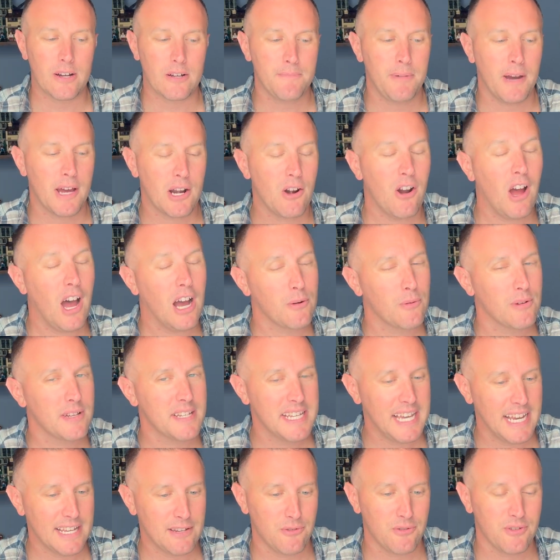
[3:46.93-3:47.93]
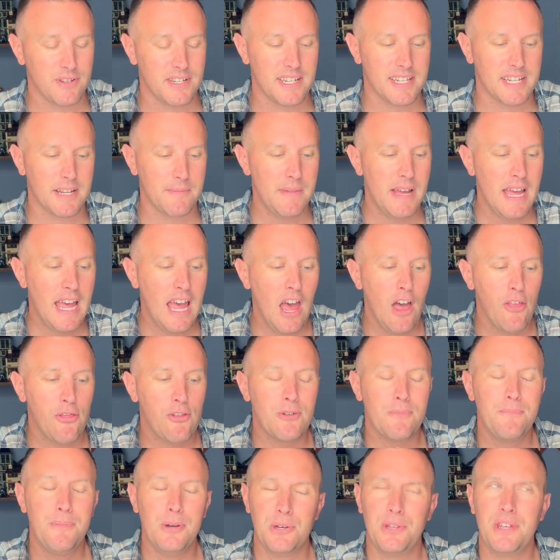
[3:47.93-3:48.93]
Potter Hogwarts Castle system,
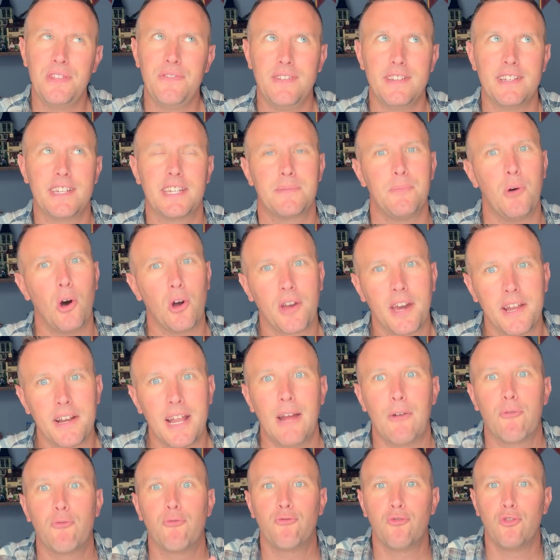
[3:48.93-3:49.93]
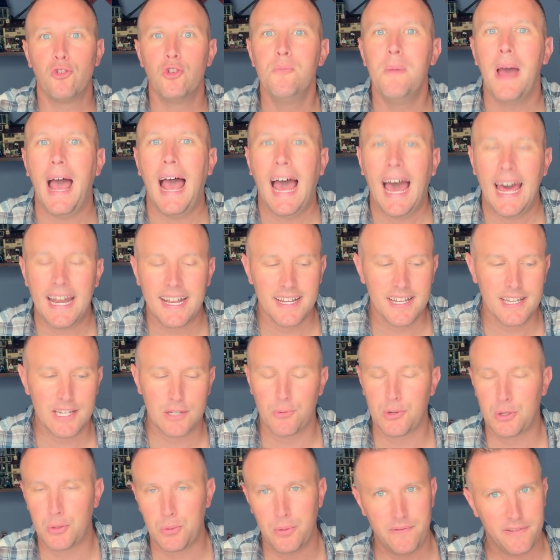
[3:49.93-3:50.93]
they're building these small kind of room add-ins,
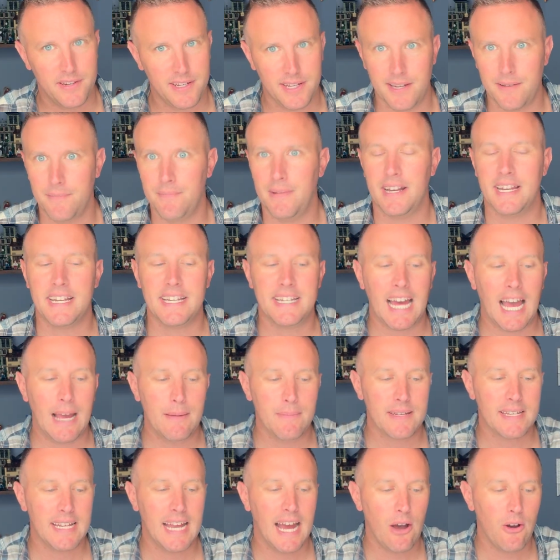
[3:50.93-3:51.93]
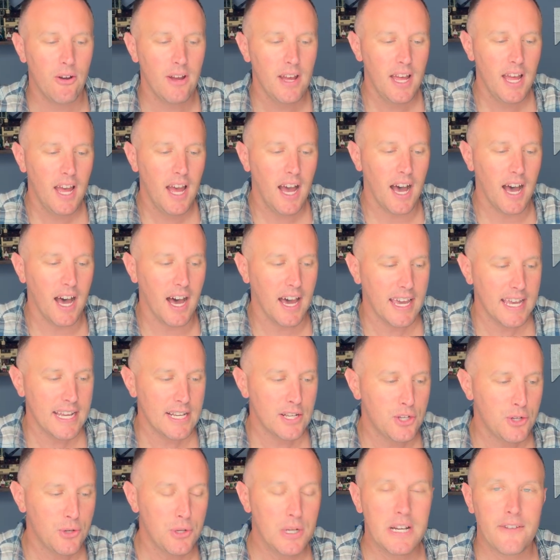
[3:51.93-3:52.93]
which we've seen many times now, in
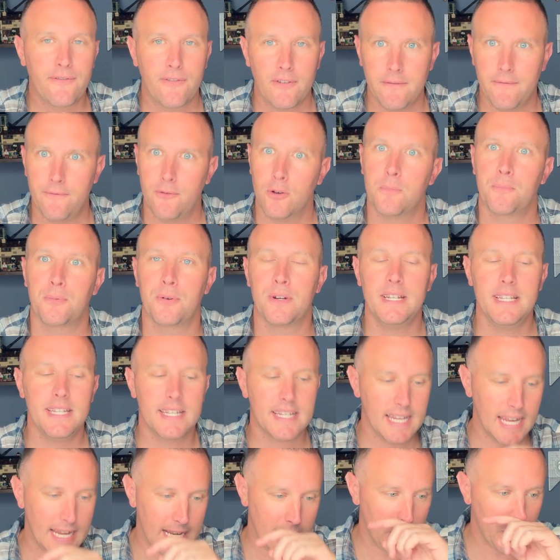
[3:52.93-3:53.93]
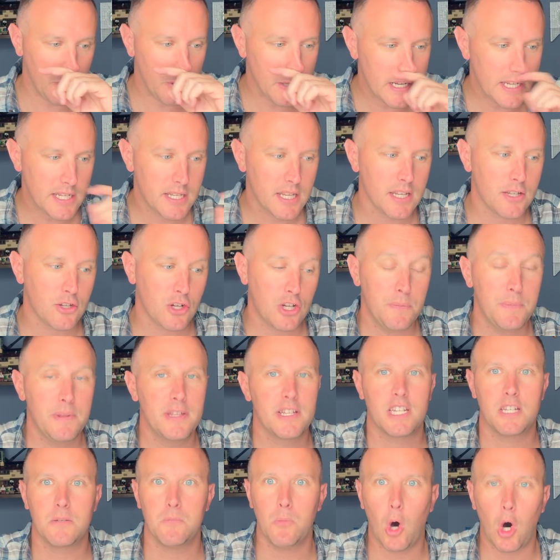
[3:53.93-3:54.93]
2 different footprints. And this does look to be the
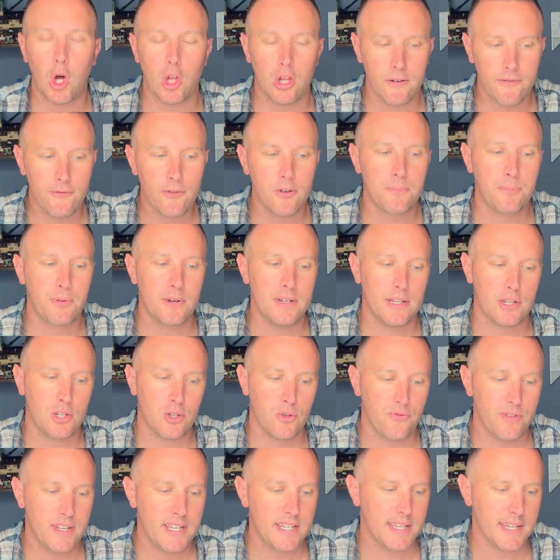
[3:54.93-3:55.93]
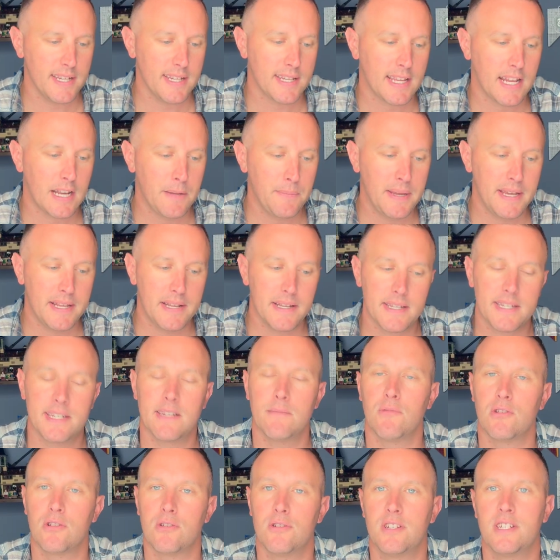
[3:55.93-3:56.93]
smaller footprint. So this is going to be in a
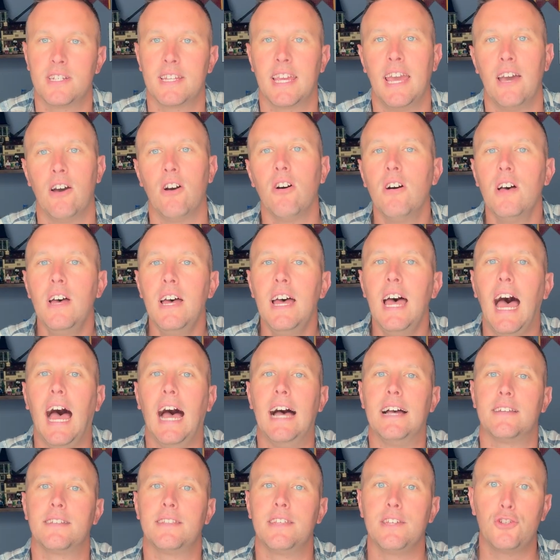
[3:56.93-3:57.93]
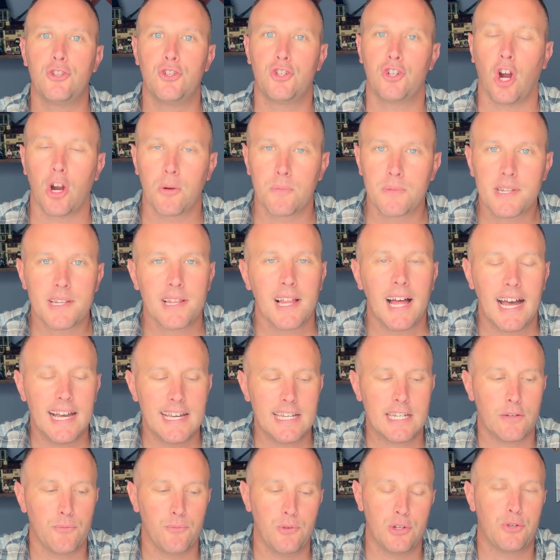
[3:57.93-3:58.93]
similar scale as the Charms
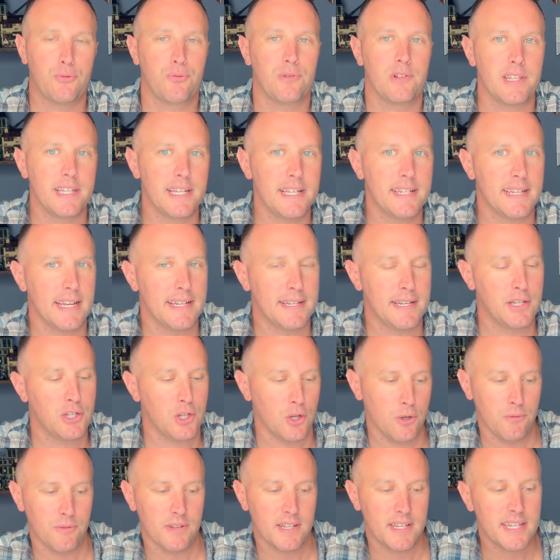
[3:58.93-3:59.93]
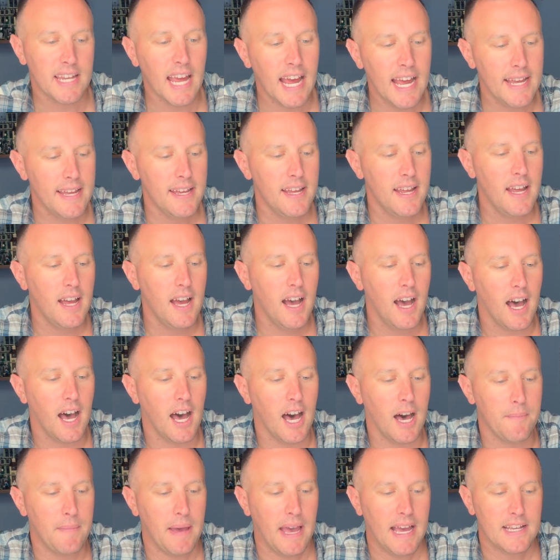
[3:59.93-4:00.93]
class, which released as its own set.
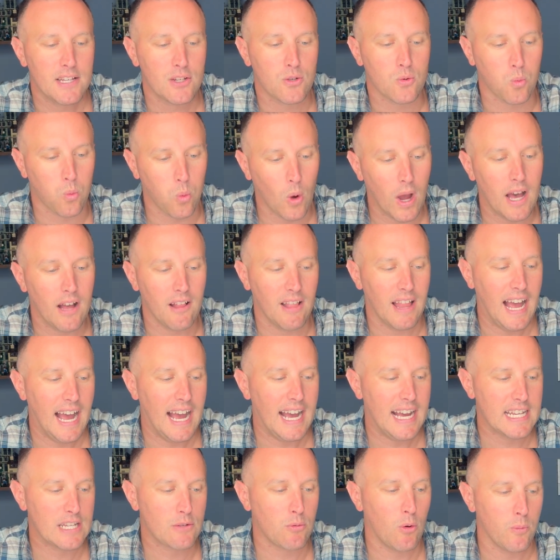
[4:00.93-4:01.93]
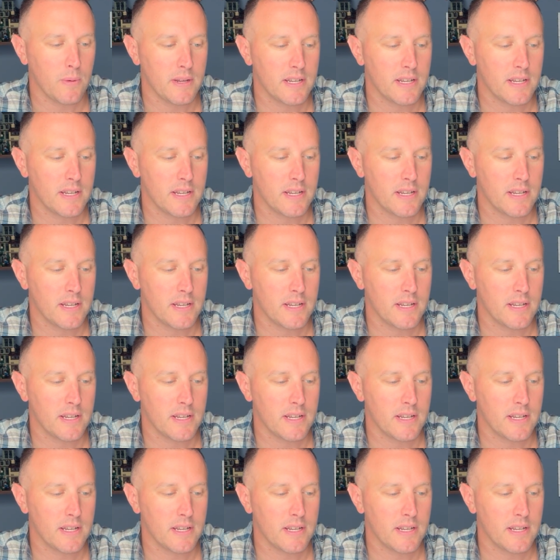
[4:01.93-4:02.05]
As well as what we